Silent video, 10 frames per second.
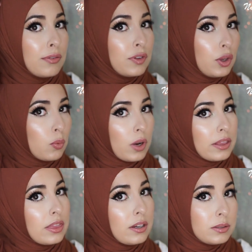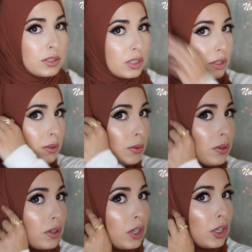If you want though too,
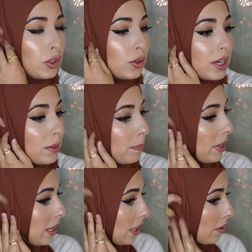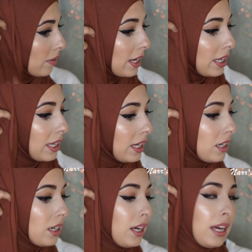you can pin it right
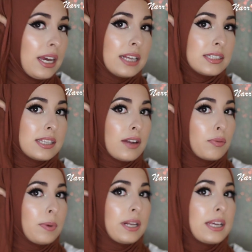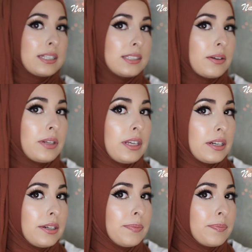here instead of pinning it down
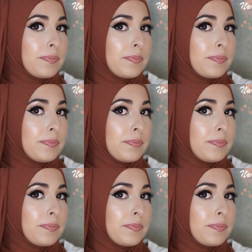here.